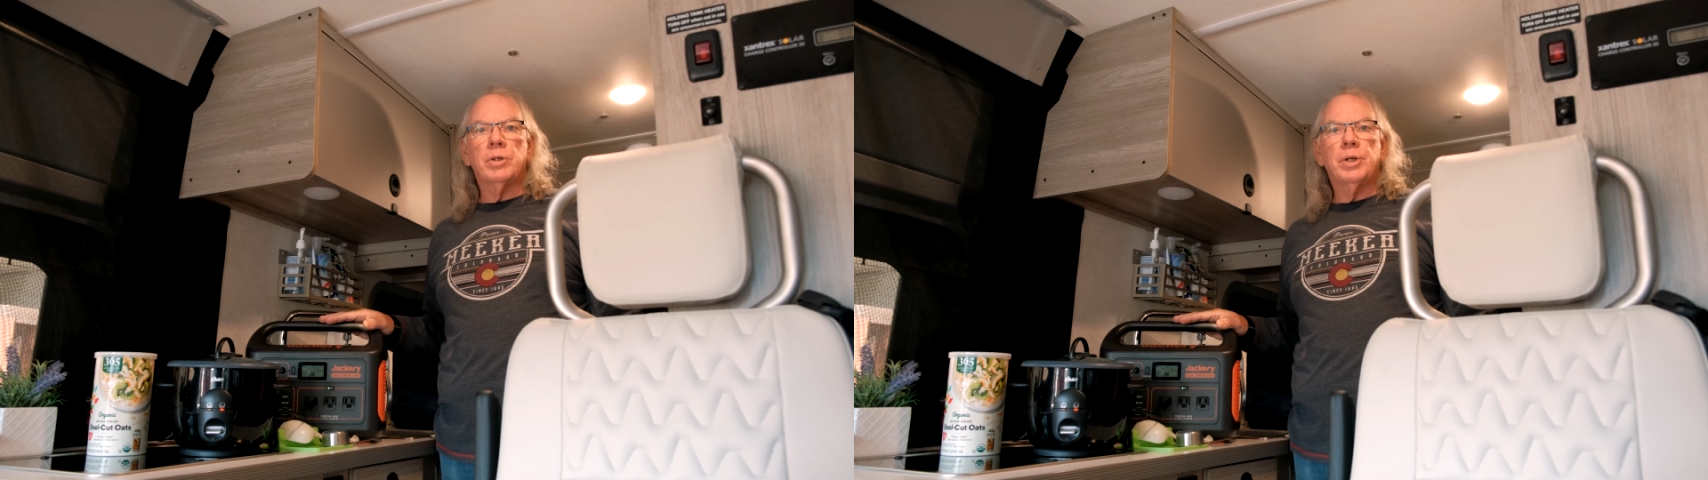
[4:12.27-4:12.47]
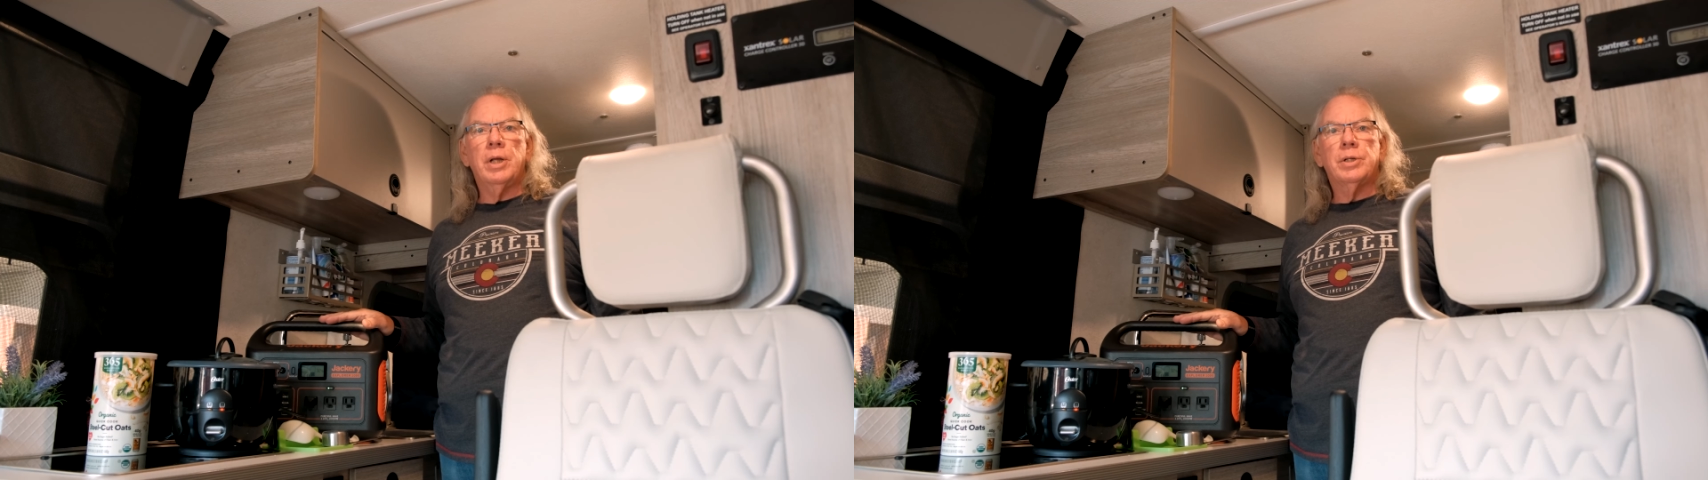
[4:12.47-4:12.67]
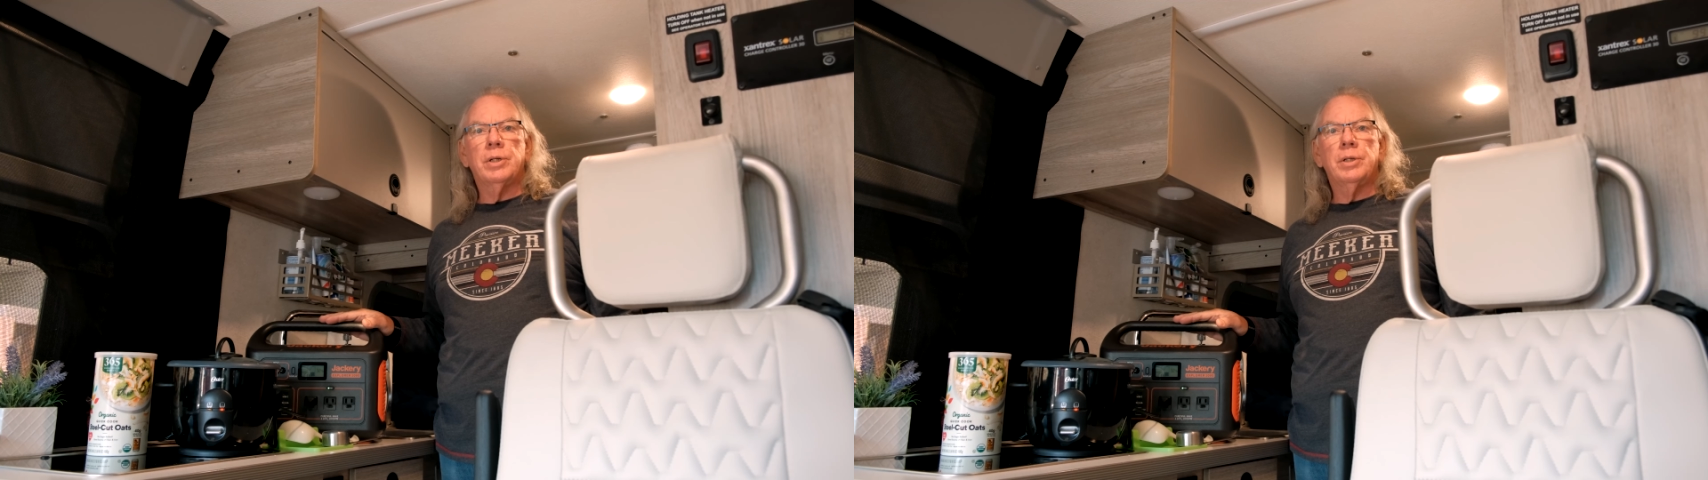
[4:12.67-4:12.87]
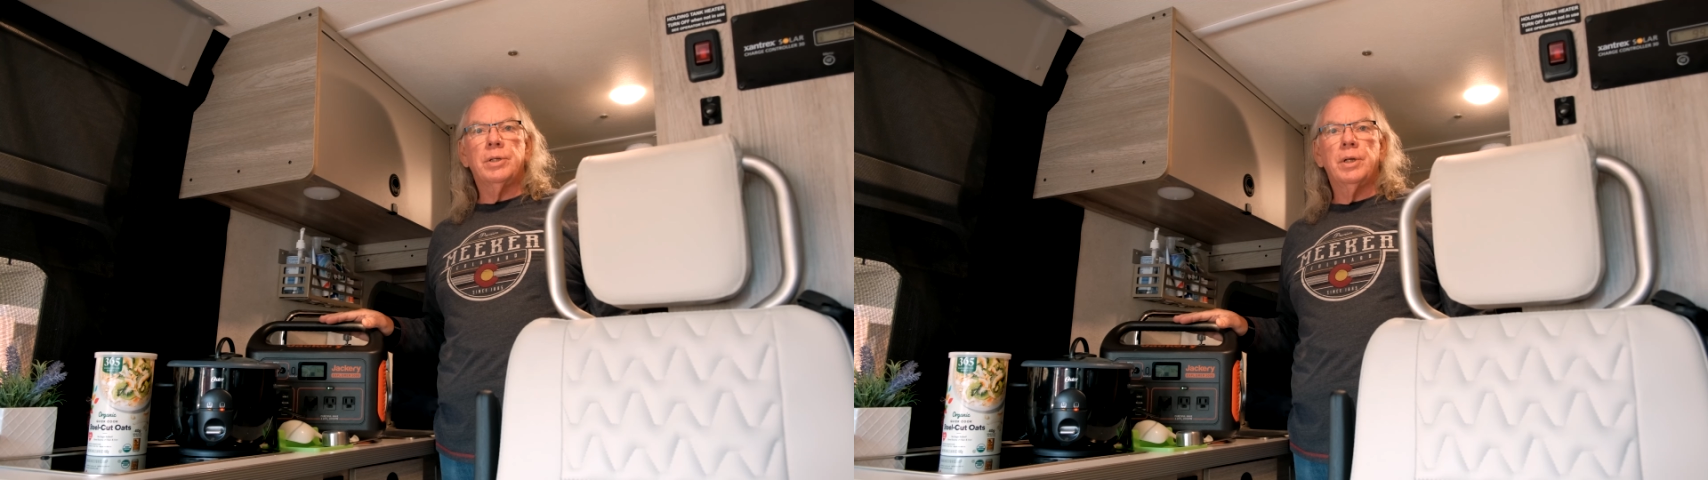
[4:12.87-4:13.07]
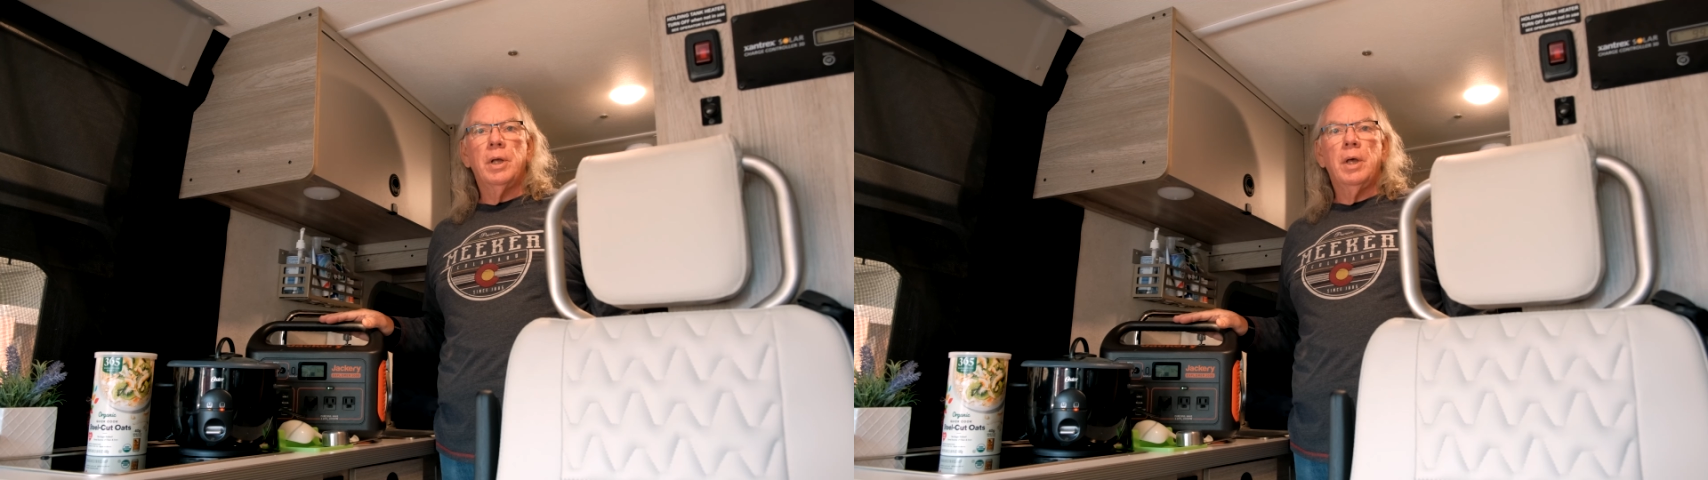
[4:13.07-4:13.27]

stations.